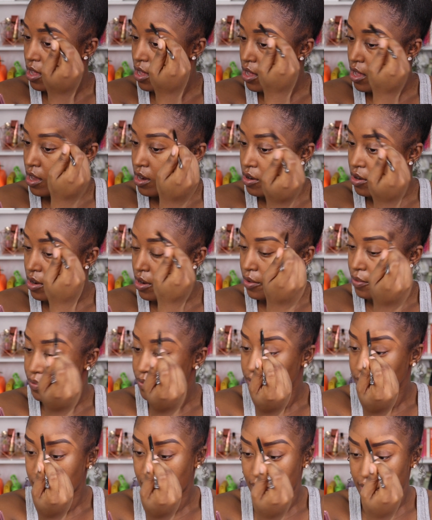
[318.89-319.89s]
I don't know.
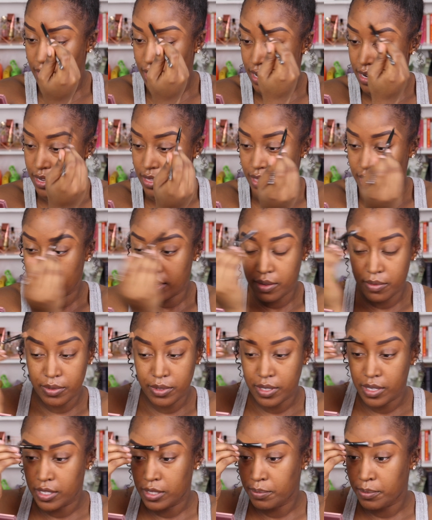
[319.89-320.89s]
I kind of think
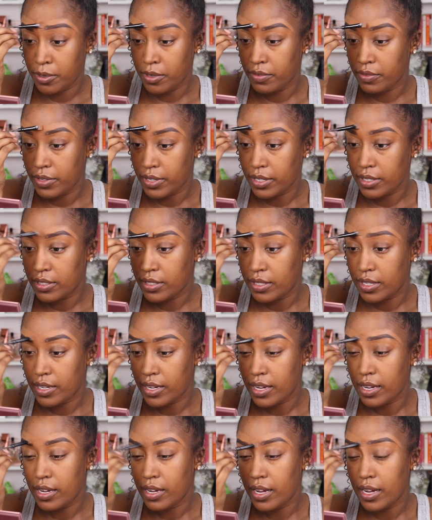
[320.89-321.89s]
it's perfect. Like
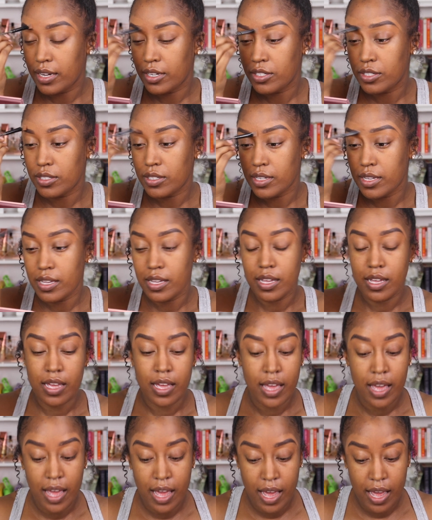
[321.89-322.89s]
I actually
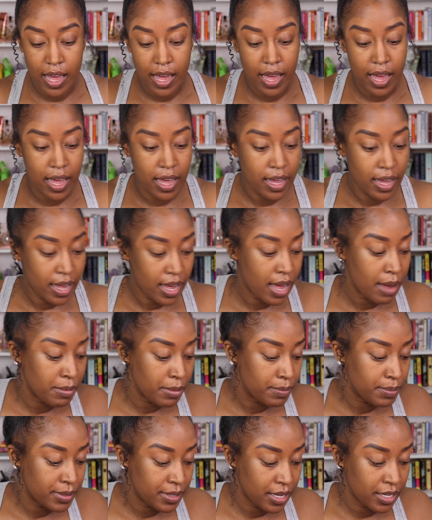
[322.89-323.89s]
am
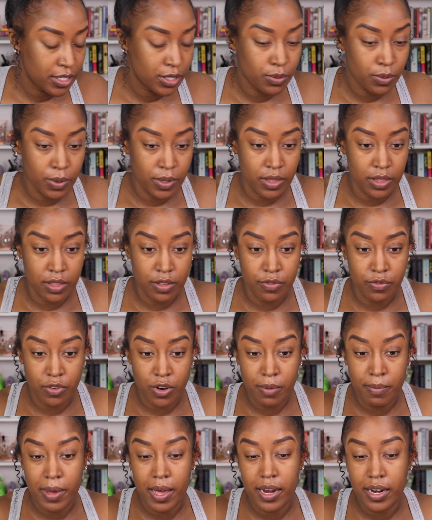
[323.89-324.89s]
obsessed with the
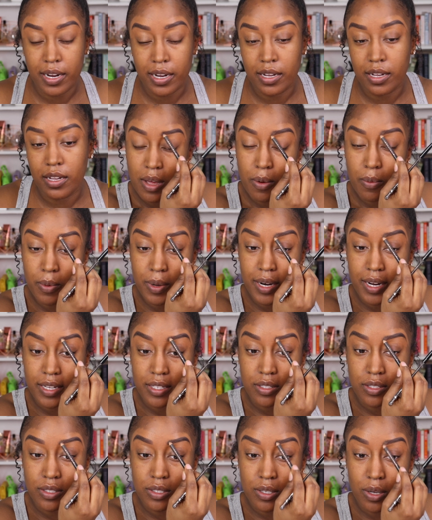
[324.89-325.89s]
formatting. What I
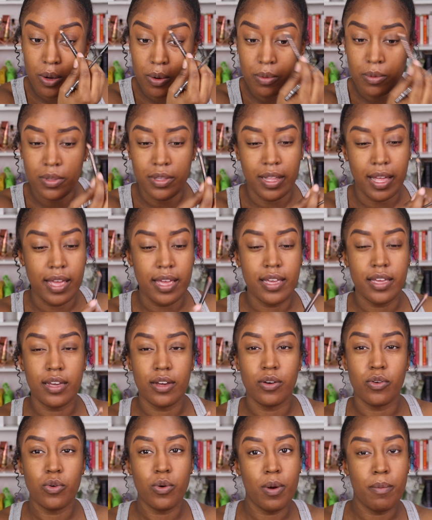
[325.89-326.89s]
don't like,
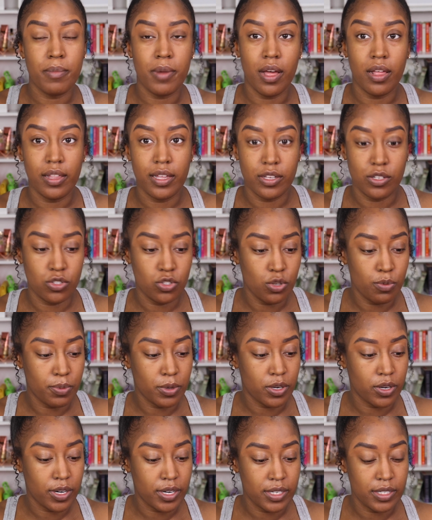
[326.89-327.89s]
or I'm not like super
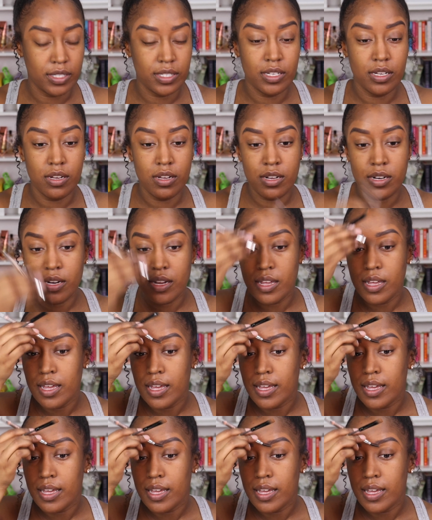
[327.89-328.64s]
crazy on,